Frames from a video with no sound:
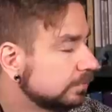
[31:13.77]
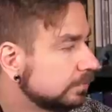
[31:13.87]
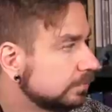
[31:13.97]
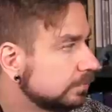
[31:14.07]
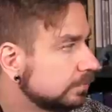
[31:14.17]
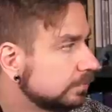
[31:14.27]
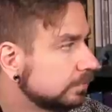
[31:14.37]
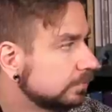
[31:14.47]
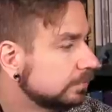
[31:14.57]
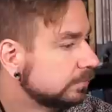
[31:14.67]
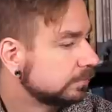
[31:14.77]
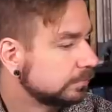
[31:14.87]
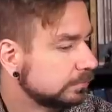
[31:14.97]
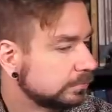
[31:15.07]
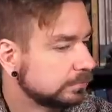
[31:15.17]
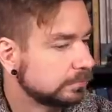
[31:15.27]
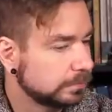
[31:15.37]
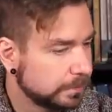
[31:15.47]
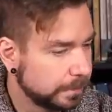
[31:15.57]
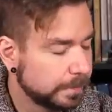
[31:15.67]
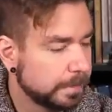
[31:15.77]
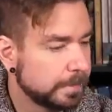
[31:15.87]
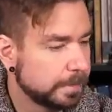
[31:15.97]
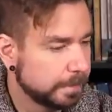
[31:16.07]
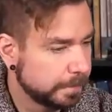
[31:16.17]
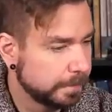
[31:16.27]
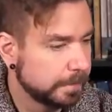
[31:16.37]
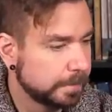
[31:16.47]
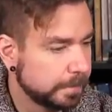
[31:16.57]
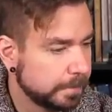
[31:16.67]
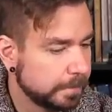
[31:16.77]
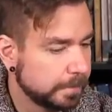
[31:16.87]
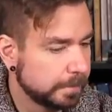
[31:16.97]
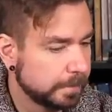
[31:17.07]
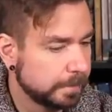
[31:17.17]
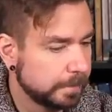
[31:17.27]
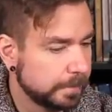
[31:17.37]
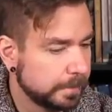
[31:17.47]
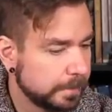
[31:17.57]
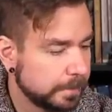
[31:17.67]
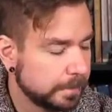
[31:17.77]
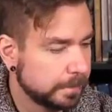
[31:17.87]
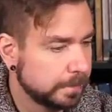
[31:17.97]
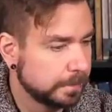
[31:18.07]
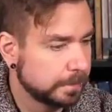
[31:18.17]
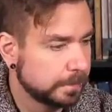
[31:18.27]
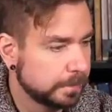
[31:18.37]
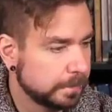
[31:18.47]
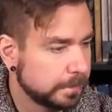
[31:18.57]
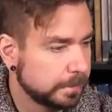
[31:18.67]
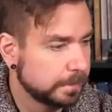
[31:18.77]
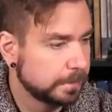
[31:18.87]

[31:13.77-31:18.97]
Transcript: No words are spoken by the person on screen.